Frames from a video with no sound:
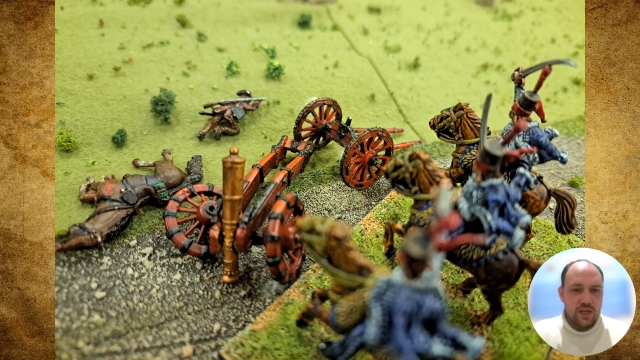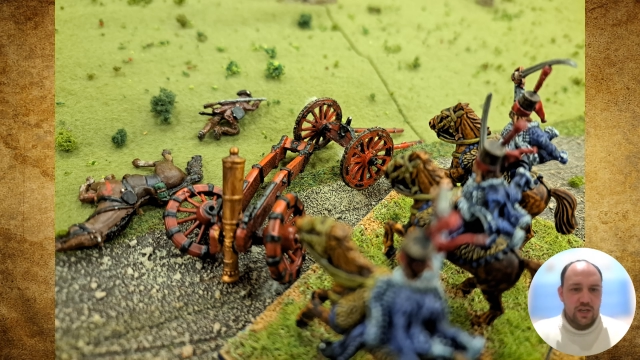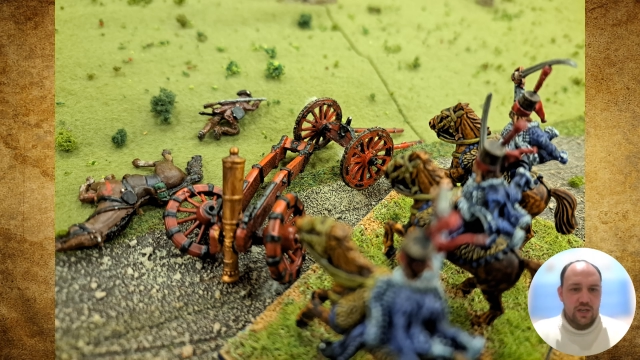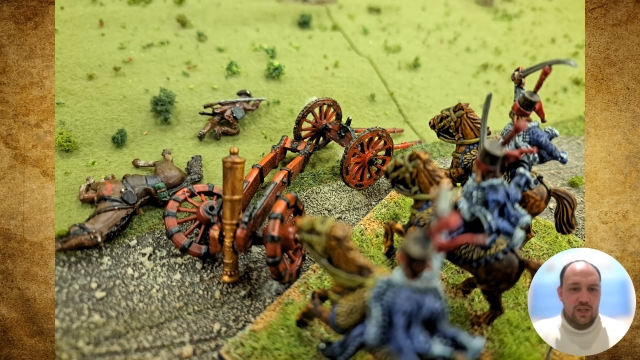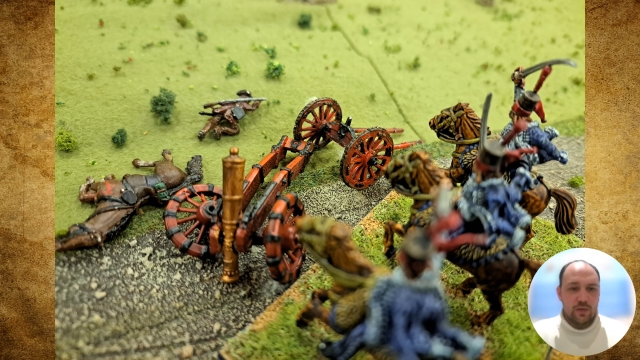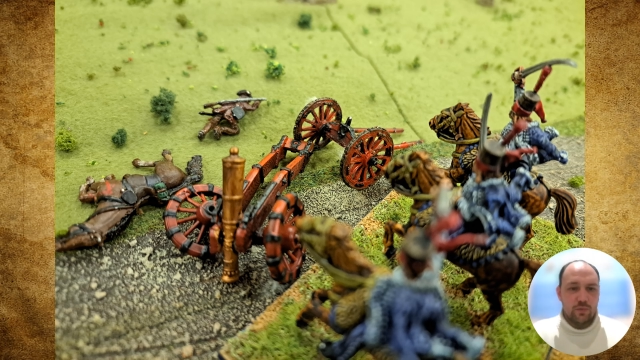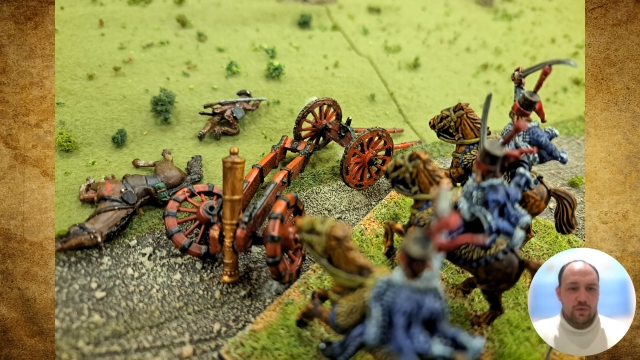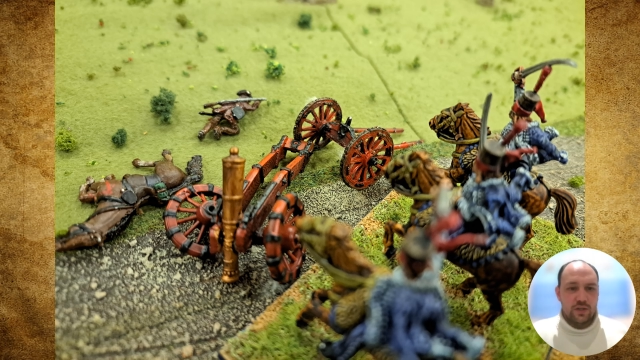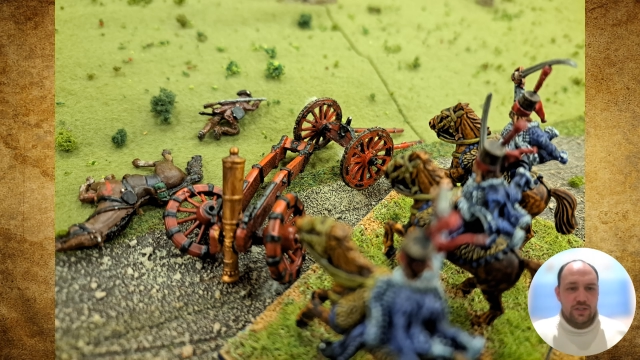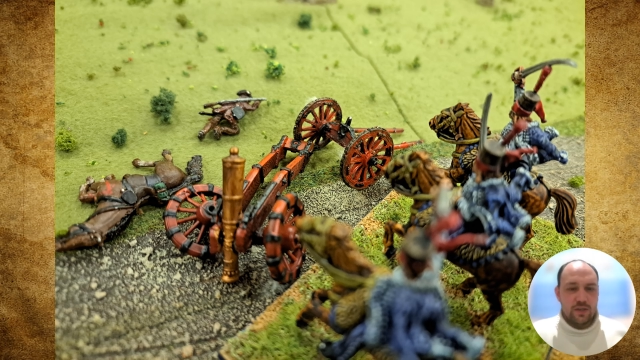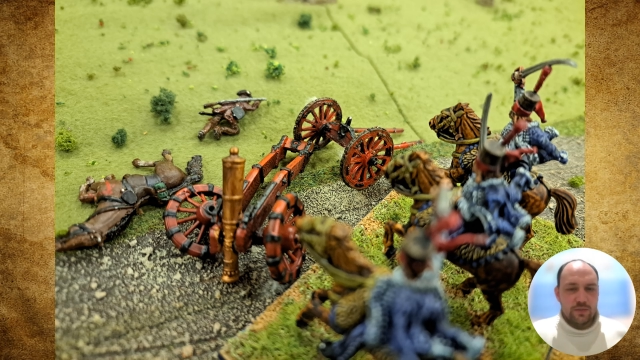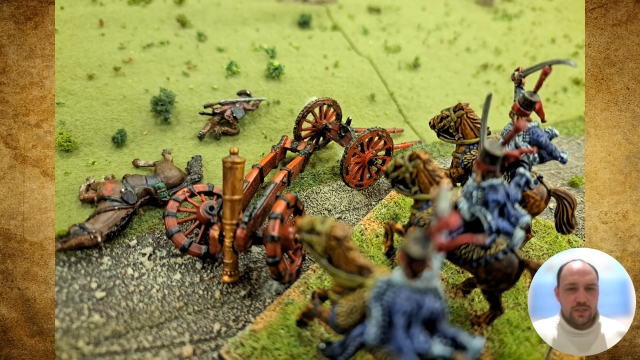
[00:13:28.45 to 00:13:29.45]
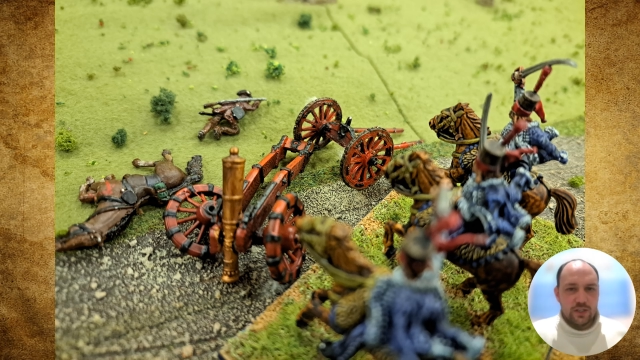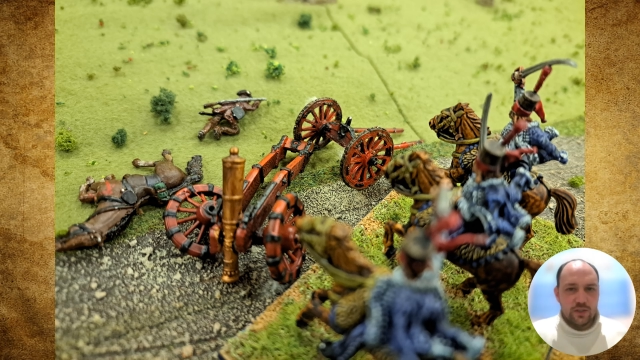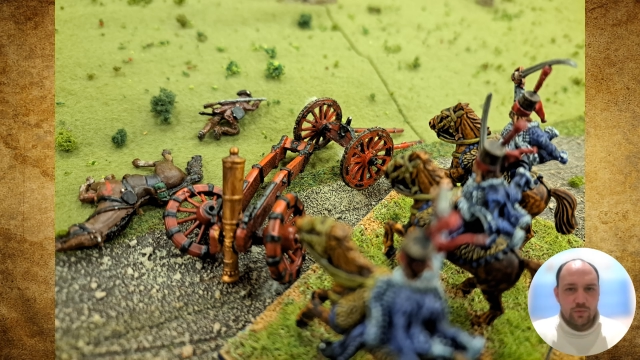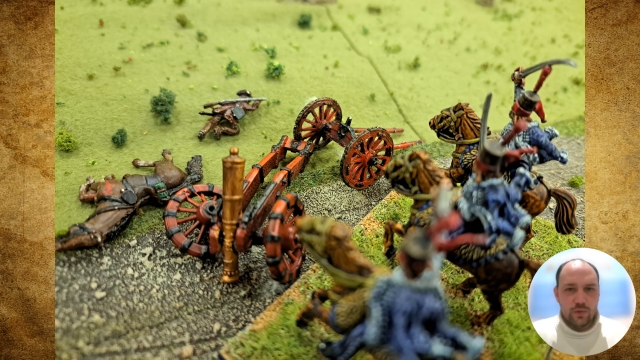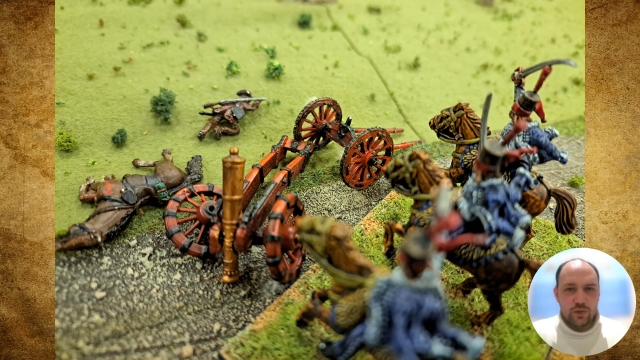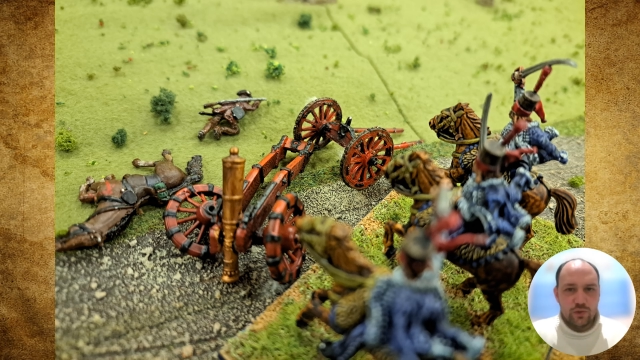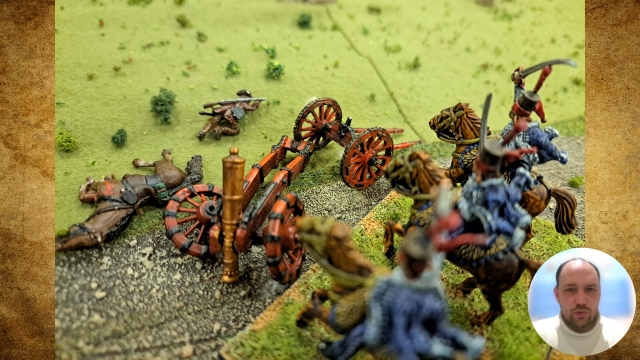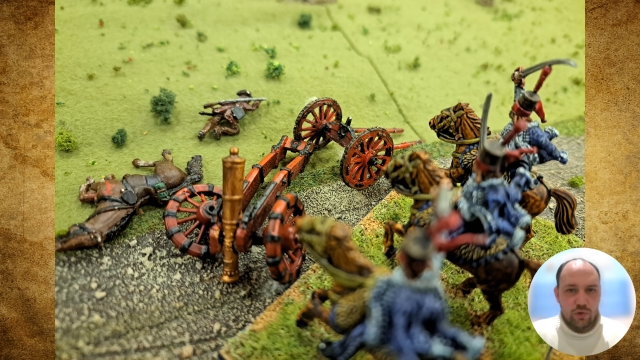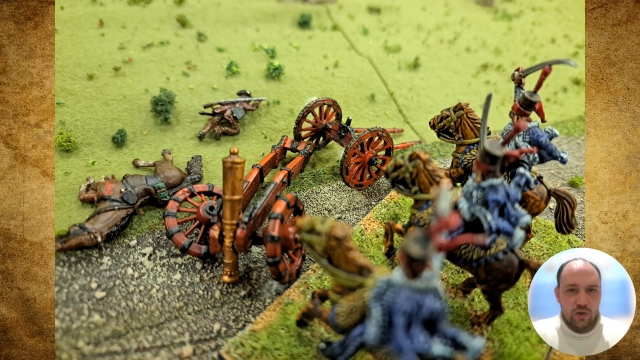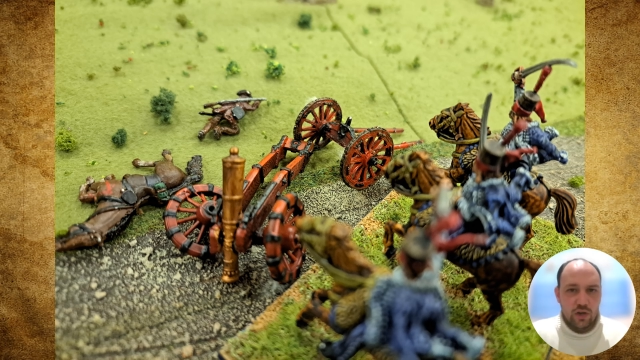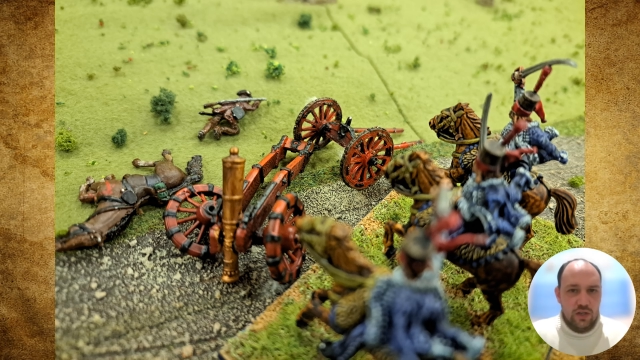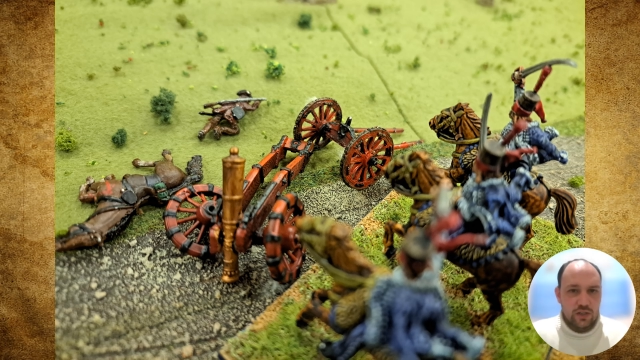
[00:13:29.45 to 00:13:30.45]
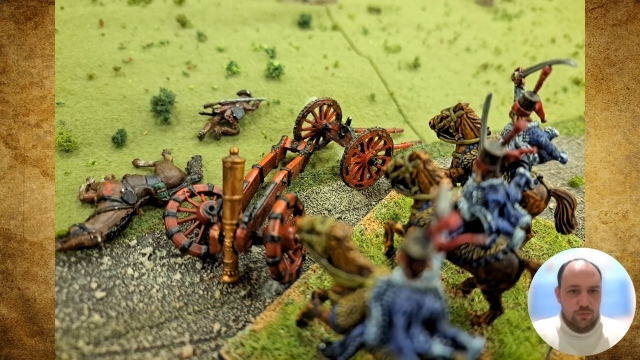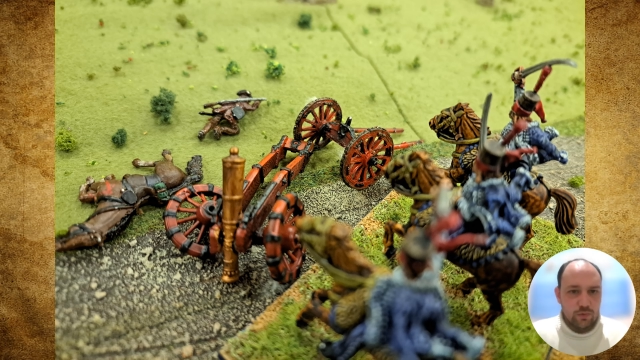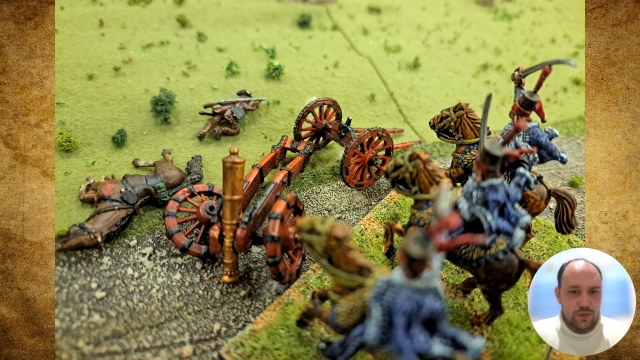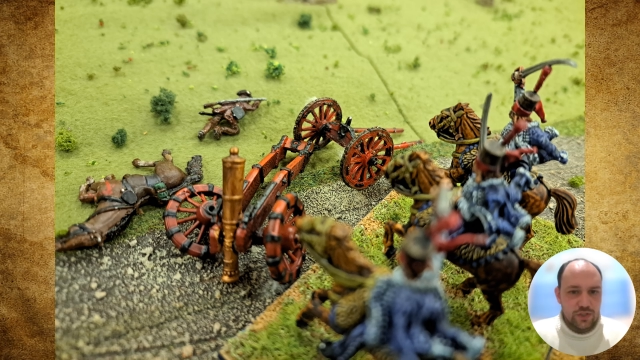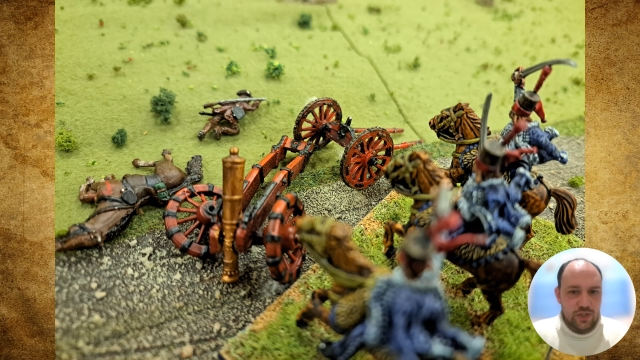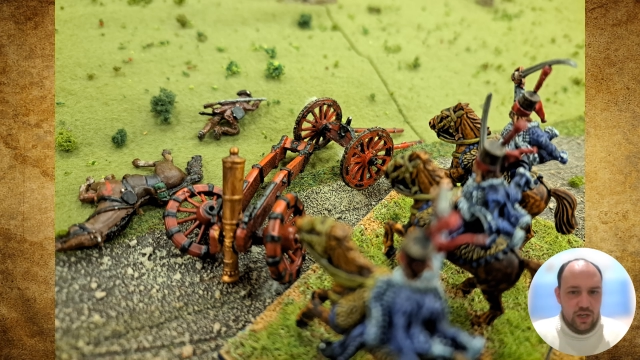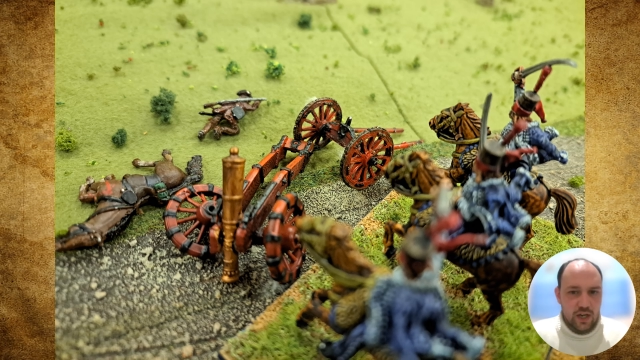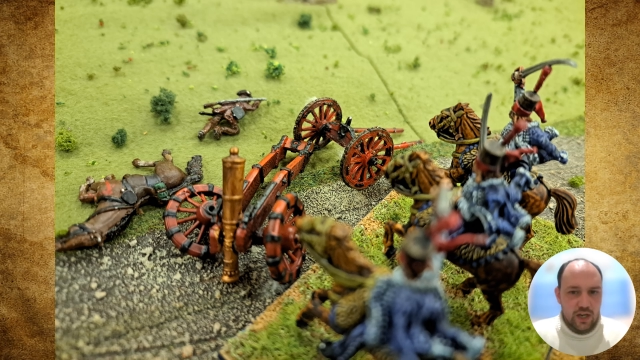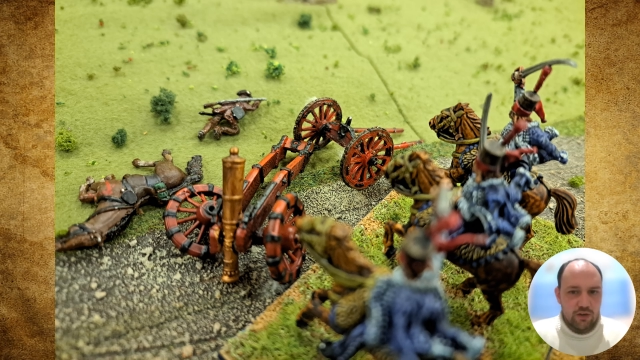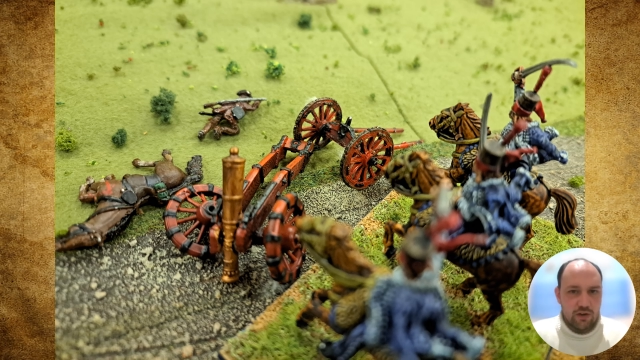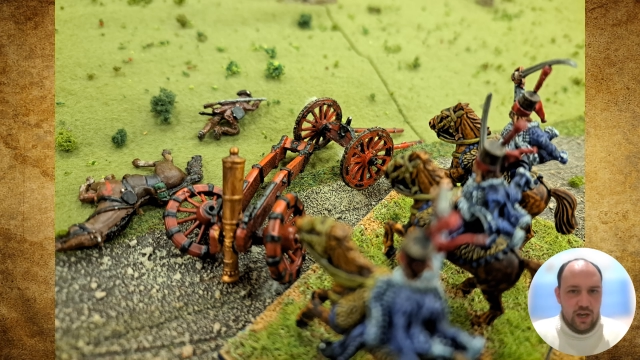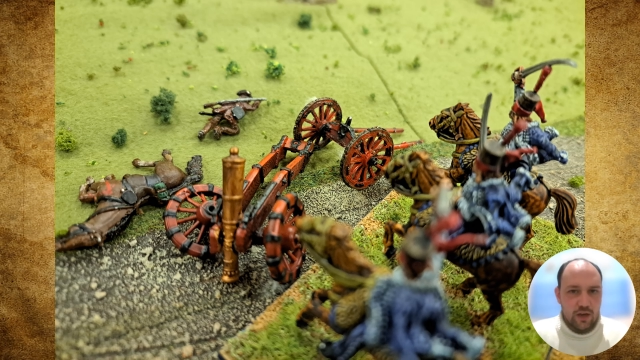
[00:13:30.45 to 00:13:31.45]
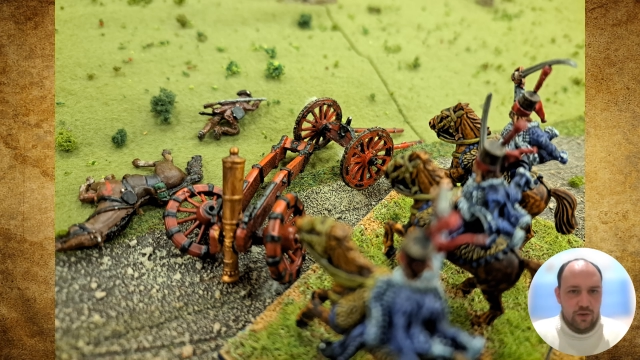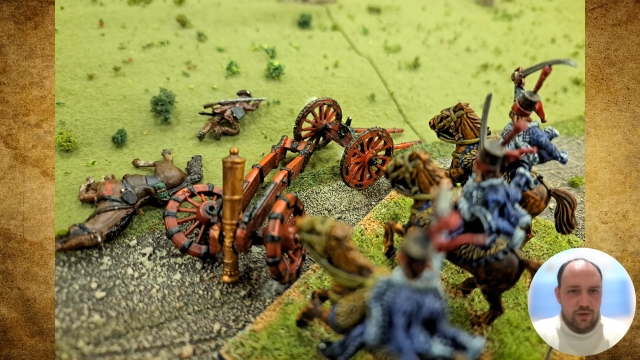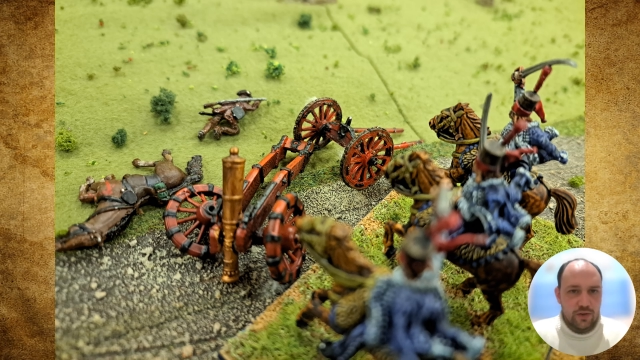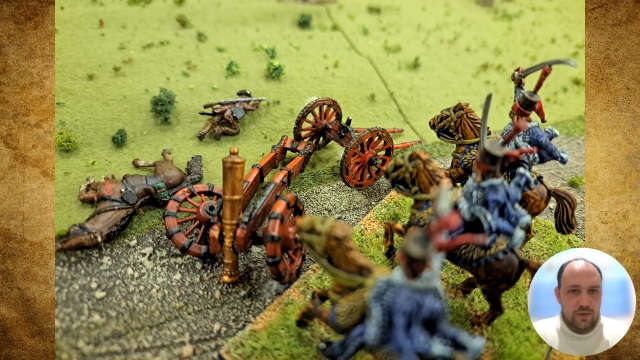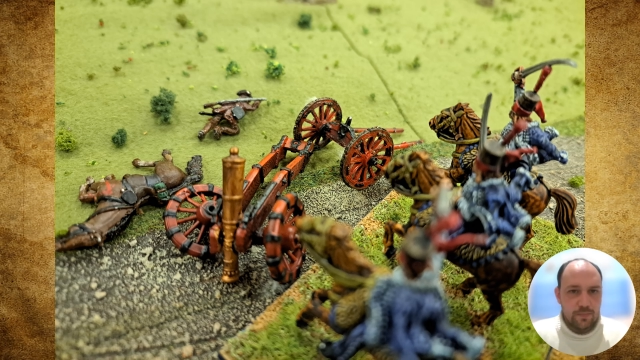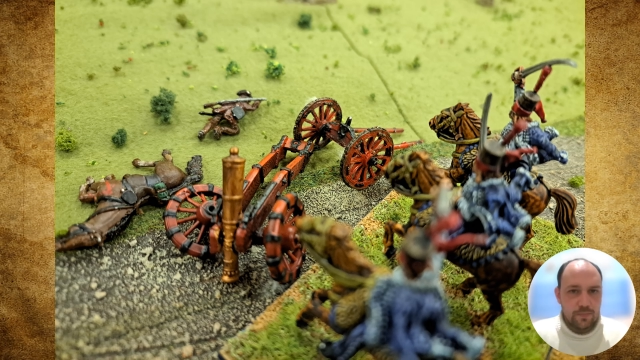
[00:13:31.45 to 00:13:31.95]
that were attempting to withdraw towards the high ground.